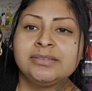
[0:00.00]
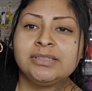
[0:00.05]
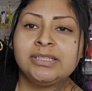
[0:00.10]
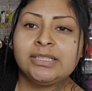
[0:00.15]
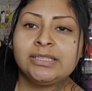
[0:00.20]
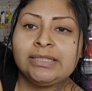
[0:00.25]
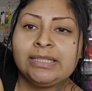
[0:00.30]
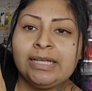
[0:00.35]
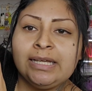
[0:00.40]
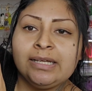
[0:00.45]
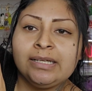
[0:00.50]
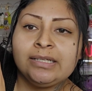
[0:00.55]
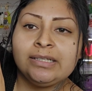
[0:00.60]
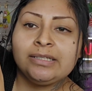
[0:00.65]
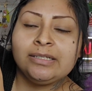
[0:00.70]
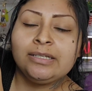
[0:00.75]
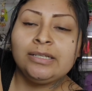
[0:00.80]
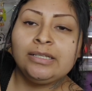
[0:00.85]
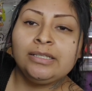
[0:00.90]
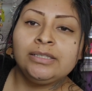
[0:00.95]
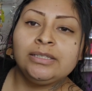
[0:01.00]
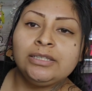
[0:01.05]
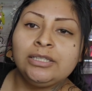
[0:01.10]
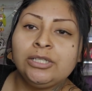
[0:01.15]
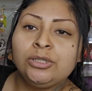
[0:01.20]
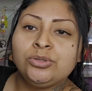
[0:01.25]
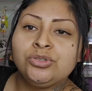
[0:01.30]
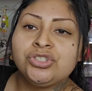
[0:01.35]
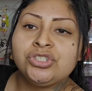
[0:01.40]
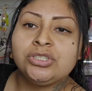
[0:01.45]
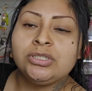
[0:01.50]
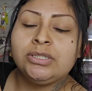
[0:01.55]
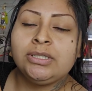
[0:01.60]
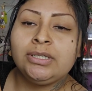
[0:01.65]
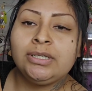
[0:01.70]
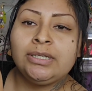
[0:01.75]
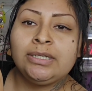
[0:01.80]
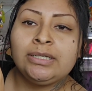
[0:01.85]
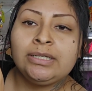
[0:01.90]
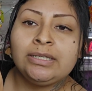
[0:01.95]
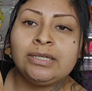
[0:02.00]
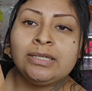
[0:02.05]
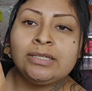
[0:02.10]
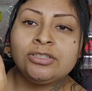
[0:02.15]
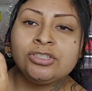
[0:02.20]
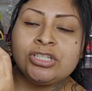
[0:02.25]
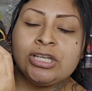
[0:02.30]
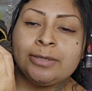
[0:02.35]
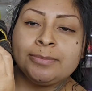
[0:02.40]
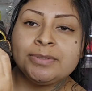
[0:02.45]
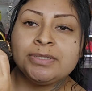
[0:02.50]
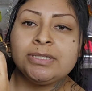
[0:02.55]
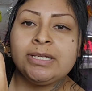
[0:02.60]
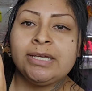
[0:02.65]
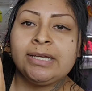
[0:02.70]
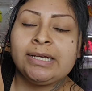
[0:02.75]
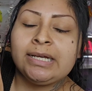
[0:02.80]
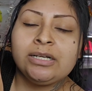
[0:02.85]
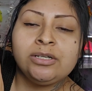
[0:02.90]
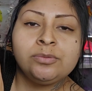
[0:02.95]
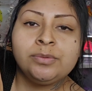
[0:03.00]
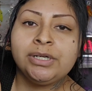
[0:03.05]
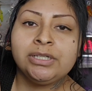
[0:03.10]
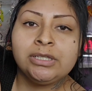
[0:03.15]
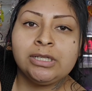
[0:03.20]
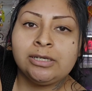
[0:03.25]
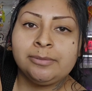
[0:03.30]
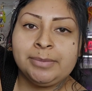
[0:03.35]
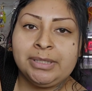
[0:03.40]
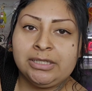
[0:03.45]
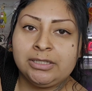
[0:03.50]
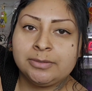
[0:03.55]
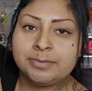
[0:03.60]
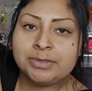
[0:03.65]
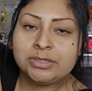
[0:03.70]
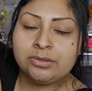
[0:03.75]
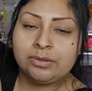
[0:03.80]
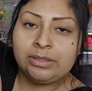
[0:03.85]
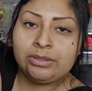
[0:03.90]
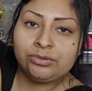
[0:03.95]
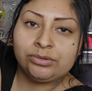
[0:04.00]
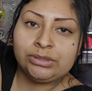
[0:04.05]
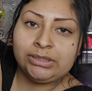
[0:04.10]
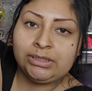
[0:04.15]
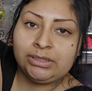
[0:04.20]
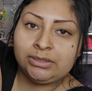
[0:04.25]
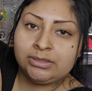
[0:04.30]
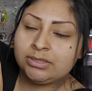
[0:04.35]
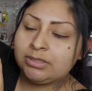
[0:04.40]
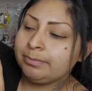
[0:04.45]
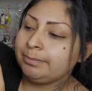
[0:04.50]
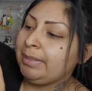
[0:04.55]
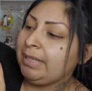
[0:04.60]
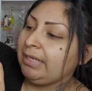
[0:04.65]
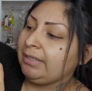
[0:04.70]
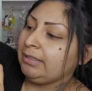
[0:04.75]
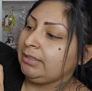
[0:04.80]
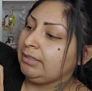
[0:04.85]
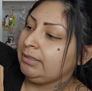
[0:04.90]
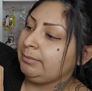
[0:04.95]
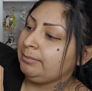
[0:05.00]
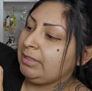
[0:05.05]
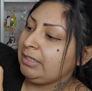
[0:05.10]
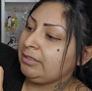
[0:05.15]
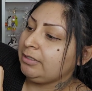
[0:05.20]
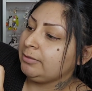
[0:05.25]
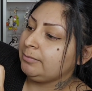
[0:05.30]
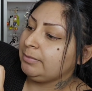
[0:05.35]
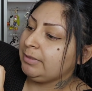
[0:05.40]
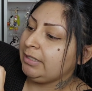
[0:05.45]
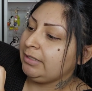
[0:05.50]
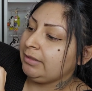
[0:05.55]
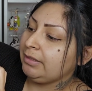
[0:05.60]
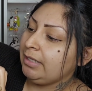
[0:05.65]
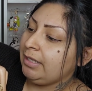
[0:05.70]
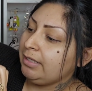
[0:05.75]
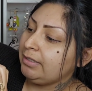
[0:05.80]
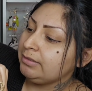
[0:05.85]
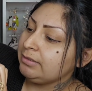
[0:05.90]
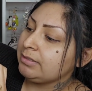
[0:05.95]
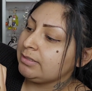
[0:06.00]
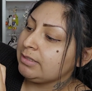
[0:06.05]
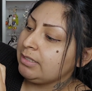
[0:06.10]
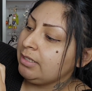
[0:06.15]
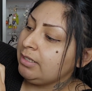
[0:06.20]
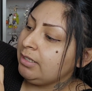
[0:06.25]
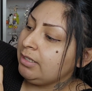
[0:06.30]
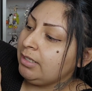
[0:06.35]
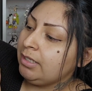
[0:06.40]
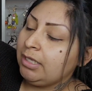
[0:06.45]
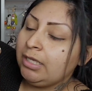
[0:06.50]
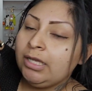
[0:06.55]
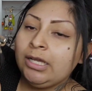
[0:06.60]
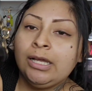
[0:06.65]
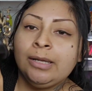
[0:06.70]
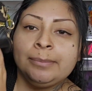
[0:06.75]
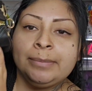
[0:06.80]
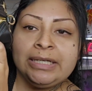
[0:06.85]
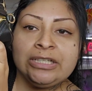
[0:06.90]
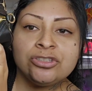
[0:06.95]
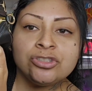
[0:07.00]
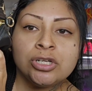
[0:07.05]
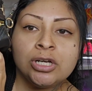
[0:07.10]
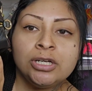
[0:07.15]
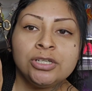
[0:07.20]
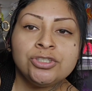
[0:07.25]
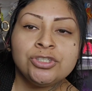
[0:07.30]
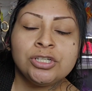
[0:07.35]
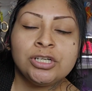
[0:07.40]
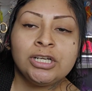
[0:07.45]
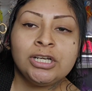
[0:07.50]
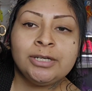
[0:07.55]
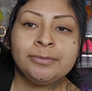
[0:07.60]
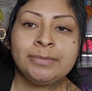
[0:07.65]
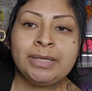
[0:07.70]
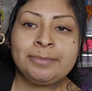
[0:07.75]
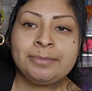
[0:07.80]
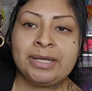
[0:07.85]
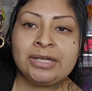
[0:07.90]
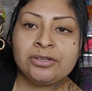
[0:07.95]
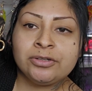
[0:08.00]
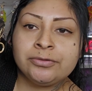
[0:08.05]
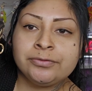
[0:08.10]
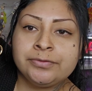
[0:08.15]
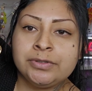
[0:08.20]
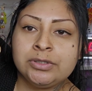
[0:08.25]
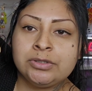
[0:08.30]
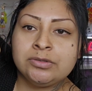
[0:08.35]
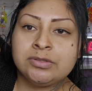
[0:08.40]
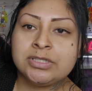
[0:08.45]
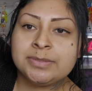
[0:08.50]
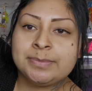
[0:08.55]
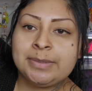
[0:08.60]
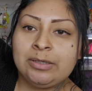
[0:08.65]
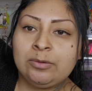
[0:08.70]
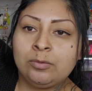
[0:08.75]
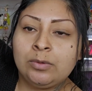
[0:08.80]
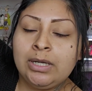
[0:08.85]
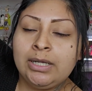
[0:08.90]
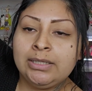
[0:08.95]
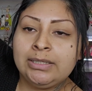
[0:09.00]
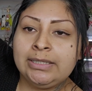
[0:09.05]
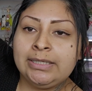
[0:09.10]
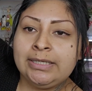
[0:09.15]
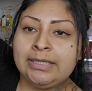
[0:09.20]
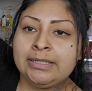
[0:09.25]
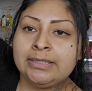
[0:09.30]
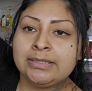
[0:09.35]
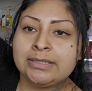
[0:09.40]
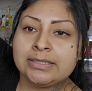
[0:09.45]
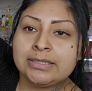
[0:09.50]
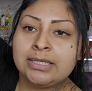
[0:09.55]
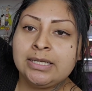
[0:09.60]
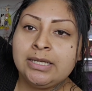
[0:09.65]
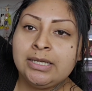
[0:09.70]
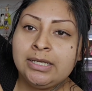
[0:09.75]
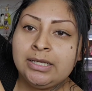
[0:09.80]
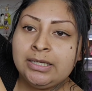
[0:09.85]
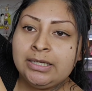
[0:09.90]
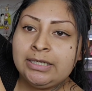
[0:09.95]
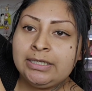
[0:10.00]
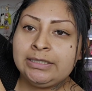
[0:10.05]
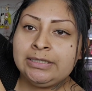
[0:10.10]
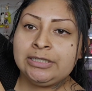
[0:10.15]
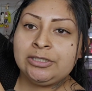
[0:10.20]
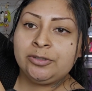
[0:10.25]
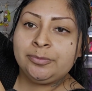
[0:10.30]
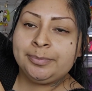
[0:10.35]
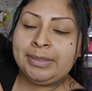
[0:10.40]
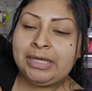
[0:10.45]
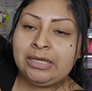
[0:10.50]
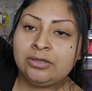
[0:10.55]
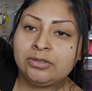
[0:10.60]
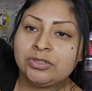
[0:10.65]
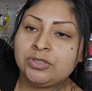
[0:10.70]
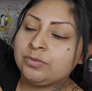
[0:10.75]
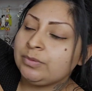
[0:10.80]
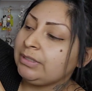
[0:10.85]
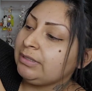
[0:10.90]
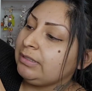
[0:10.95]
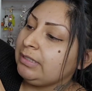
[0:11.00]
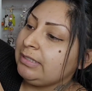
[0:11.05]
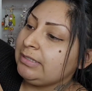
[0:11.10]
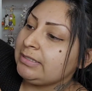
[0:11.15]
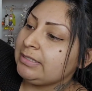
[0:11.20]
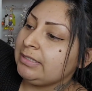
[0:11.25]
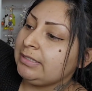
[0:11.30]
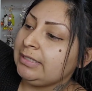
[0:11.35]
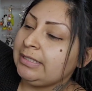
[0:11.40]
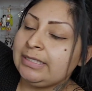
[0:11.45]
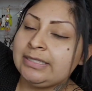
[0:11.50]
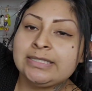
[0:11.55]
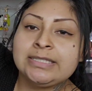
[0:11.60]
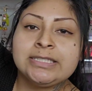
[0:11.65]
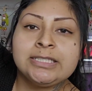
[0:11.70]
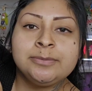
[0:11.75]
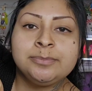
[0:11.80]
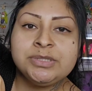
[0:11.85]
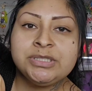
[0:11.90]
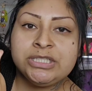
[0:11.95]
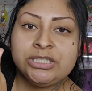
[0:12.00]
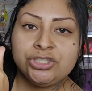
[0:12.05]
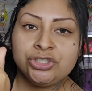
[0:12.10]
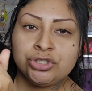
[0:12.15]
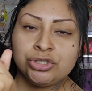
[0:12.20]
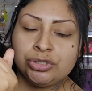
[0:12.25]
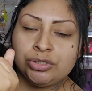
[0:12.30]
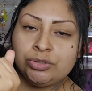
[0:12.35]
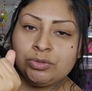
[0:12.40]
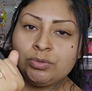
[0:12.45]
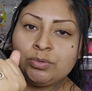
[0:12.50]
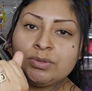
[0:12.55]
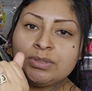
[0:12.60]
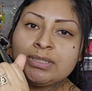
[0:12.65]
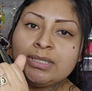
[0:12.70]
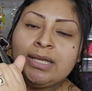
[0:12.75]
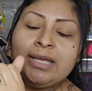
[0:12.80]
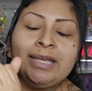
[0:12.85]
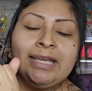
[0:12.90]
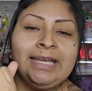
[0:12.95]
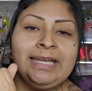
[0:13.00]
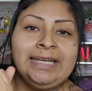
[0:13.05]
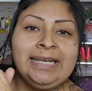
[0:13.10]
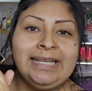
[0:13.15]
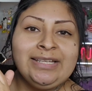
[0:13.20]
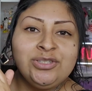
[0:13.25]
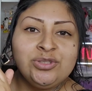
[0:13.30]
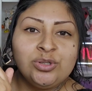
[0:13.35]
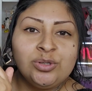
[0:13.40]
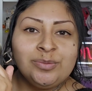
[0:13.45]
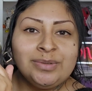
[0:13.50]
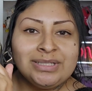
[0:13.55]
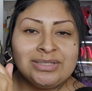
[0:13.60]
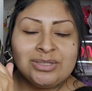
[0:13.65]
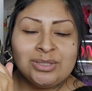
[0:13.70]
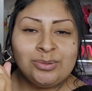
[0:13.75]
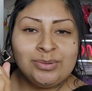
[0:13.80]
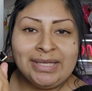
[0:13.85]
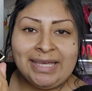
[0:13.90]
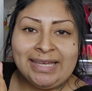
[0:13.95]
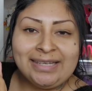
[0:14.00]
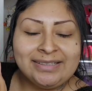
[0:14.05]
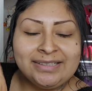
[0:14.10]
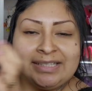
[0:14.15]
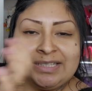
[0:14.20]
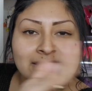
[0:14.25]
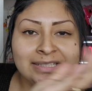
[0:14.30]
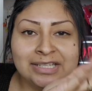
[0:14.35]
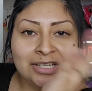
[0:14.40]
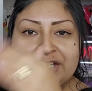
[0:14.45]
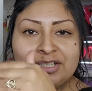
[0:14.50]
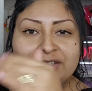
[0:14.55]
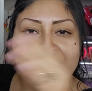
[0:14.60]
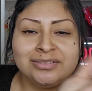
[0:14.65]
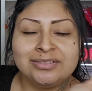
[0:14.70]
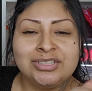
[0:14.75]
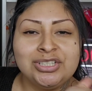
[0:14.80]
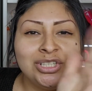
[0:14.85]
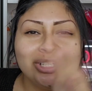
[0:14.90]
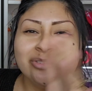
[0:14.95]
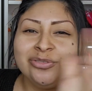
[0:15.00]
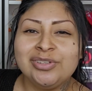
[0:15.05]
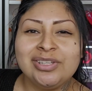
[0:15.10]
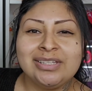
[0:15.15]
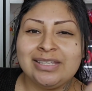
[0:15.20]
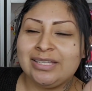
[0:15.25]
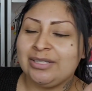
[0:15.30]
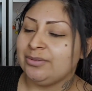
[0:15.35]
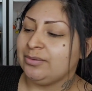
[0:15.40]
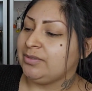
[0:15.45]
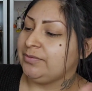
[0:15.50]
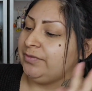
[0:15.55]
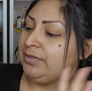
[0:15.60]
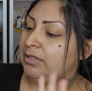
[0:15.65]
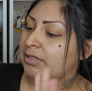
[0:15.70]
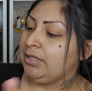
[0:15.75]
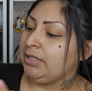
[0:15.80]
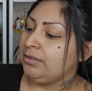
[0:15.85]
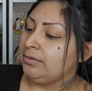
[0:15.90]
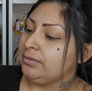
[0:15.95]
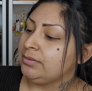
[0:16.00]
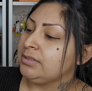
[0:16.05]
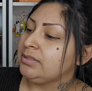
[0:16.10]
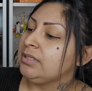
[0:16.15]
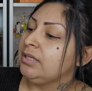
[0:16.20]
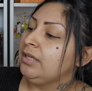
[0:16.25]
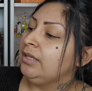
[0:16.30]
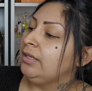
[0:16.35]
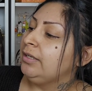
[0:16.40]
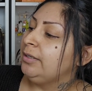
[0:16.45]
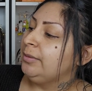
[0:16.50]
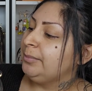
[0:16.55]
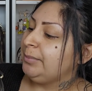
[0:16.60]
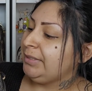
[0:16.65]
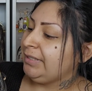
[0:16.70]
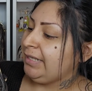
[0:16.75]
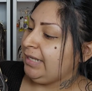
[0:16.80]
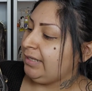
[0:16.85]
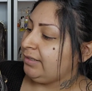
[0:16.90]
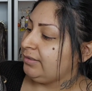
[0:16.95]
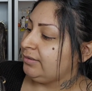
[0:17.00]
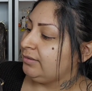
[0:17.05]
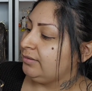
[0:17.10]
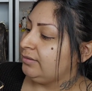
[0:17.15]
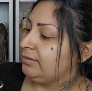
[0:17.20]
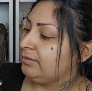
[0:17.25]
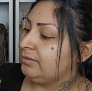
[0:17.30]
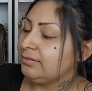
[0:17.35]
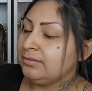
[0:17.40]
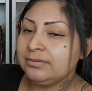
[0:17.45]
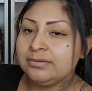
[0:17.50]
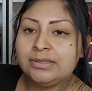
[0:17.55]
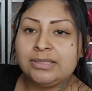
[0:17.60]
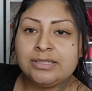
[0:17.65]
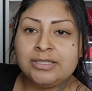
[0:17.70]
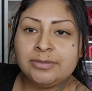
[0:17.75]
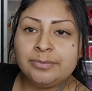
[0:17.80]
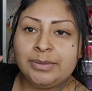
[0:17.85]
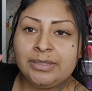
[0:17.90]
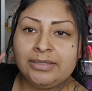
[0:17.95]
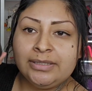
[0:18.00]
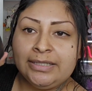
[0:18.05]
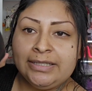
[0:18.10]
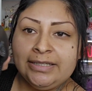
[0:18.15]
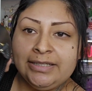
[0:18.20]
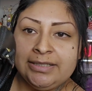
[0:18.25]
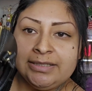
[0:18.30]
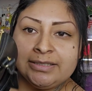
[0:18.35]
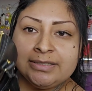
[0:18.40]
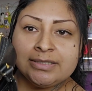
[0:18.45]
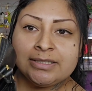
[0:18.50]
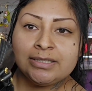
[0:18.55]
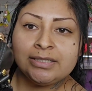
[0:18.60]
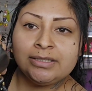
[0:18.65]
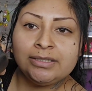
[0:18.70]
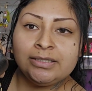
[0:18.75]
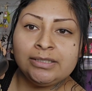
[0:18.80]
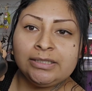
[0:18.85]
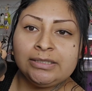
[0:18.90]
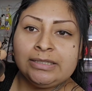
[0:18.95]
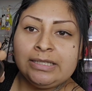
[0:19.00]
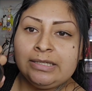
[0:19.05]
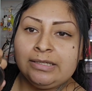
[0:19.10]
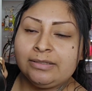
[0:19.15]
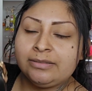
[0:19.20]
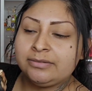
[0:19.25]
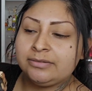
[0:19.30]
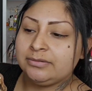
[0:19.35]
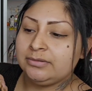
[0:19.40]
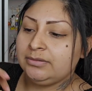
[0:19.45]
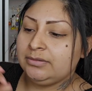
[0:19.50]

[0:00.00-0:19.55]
Look at that. Lotion, chapstick. I don't wear a lot of makeup, so I don't need to pack any makeup like that. My charger, my microphones, my wallet, a little pouch with things in it, some tissues. And I do always throw candy in here. You know, for the kiddos, But yeah, that's about it. Look at that.